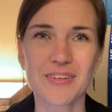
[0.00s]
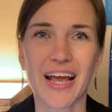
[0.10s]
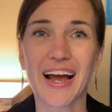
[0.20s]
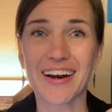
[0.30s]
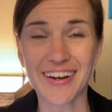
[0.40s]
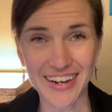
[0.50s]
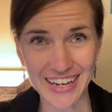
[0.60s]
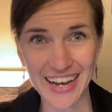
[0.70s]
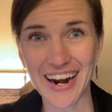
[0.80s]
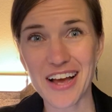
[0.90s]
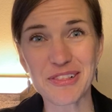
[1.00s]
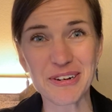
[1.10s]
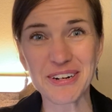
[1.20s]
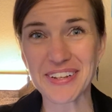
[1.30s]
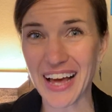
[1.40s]
And again, I
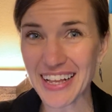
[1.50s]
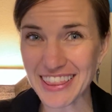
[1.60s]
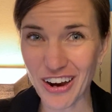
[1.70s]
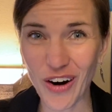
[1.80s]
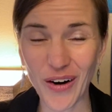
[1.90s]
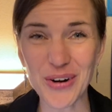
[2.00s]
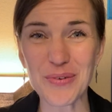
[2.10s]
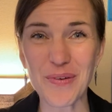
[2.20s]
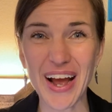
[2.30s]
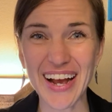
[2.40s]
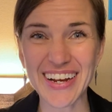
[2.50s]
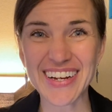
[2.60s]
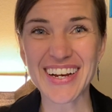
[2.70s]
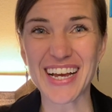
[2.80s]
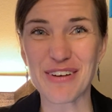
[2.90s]
learned that the hard way.
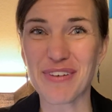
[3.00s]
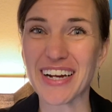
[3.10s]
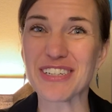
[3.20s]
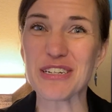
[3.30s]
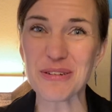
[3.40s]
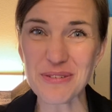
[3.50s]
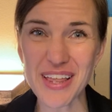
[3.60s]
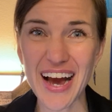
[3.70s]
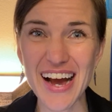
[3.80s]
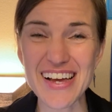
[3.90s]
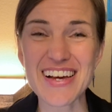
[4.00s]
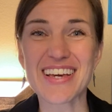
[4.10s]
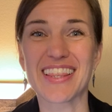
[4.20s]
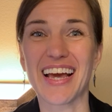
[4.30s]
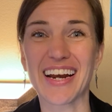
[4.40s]
If I do that,
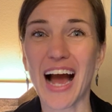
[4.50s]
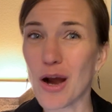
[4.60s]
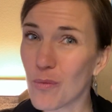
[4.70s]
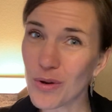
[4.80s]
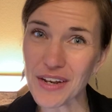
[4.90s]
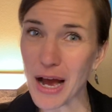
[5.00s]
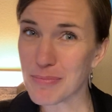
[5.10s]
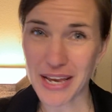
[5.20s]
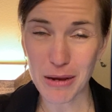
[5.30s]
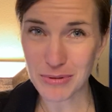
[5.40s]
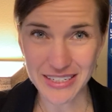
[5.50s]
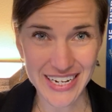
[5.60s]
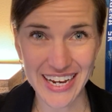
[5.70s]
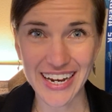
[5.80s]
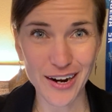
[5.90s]
then I will not be able to
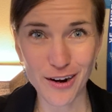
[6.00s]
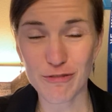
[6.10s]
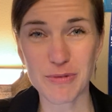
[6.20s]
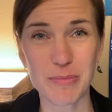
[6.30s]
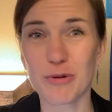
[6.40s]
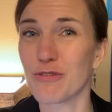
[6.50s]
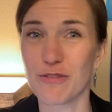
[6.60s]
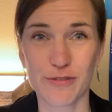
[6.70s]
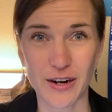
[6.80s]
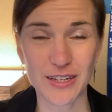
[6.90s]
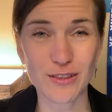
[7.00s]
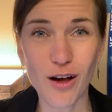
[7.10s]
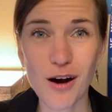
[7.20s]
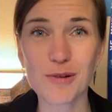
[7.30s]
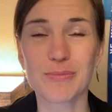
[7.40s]
take care of people for very
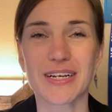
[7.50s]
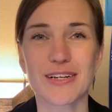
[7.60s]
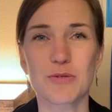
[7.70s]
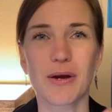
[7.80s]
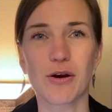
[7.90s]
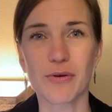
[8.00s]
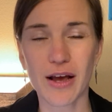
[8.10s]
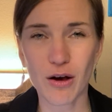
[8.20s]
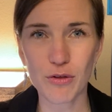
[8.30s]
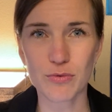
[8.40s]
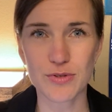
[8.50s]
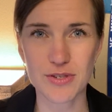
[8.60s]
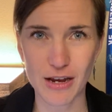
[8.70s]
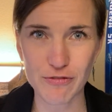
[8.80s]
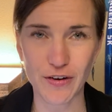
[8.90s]
long because my own health will
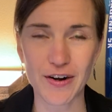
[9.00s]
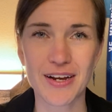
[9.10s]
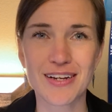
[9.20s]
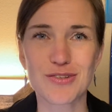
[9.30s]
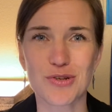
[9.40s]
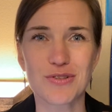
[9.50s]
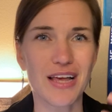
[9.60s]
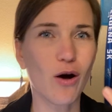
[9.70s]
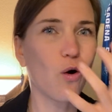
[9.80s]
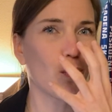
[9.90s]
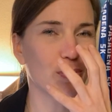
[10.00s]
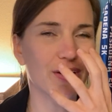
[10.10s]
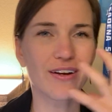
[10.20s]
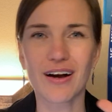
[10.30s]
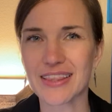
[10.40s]
suffer. So it's that whole
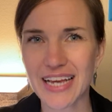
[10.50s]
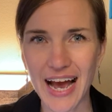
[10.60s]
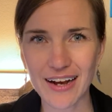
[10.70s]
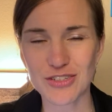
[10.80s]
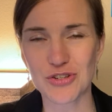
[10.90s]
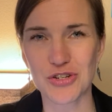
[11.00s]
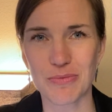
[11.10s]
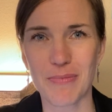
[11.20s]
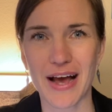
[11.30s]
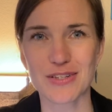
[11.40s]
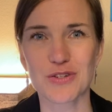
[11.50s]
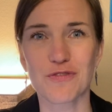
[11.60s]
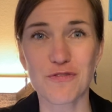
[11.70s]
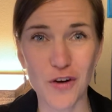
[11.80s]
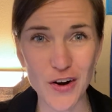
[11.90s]
putting on the oxygen mask
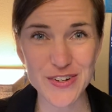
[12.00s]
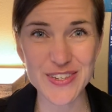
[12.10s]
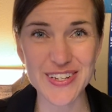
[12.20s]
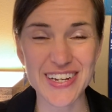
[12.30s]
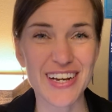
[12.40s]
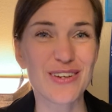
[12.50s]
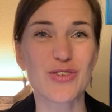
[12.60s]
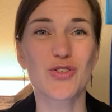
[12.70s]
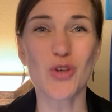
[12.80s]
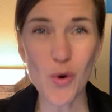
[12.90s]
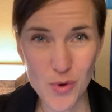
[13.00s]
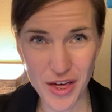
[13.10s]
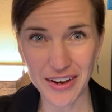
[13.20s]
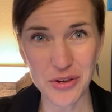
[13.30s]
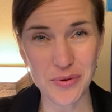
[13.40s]
first so
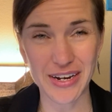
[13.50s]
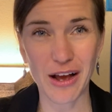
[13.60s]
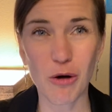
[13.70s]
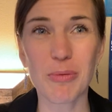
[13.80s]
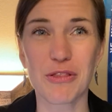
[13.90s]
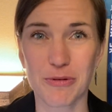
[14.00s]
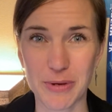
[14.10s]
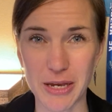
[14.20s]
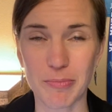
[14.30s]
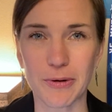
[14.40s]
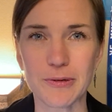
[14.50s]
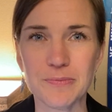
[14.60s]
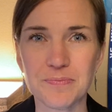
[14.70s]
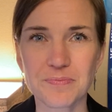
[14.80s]
that you can help other people.